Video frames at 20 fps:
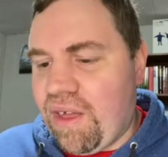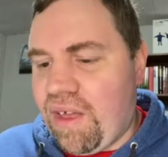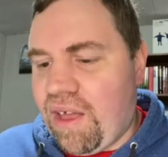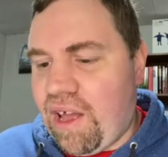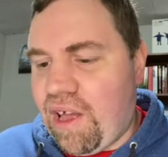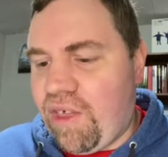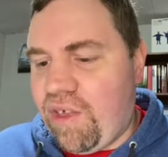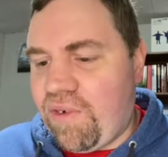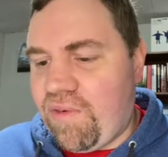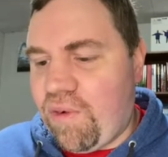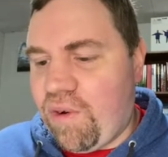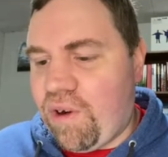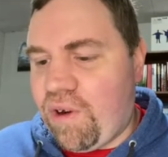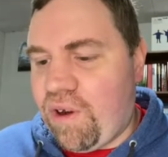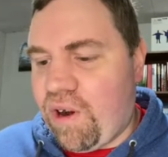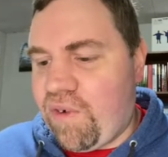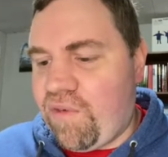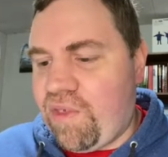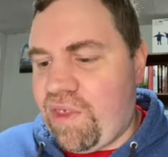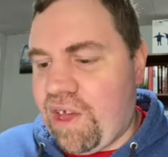I look forward to
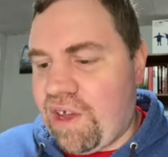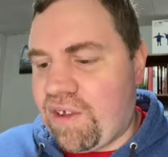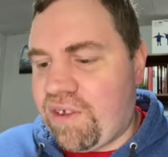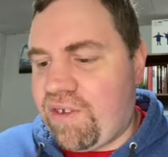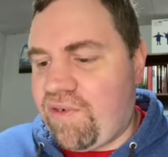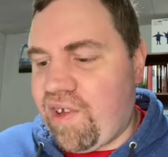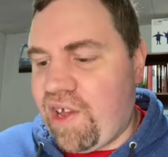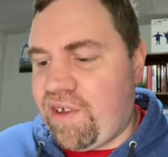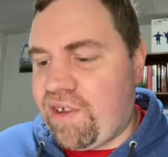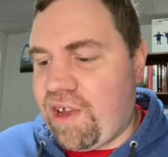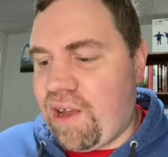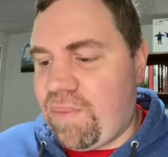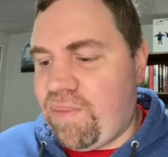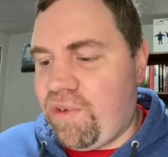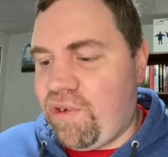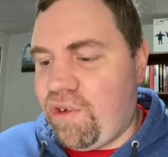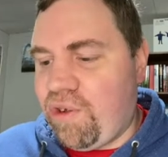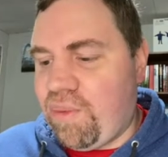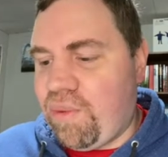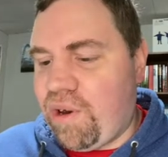our next FaceTime
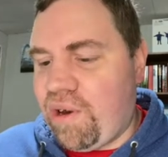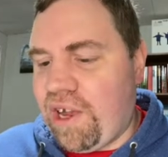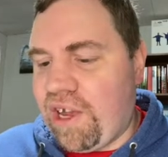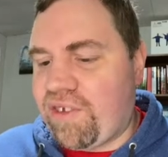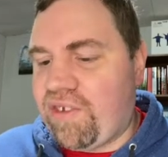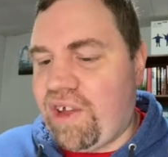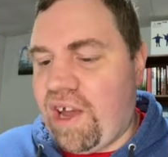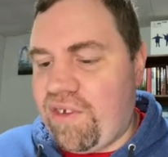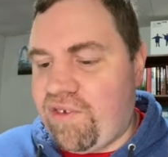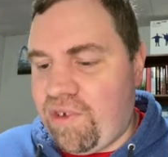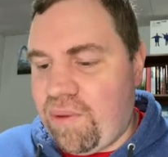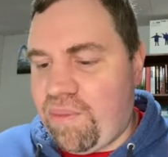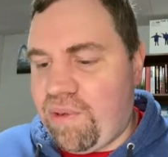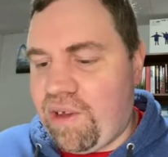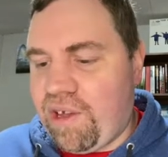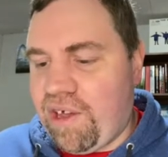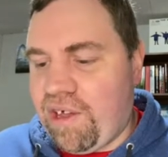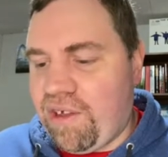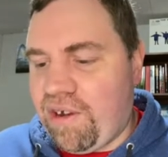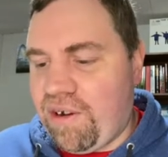Zoom or next live stream
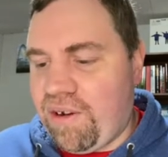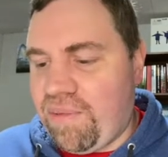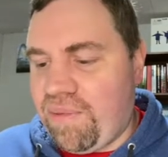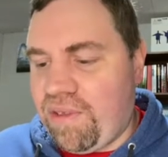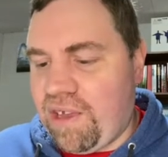together.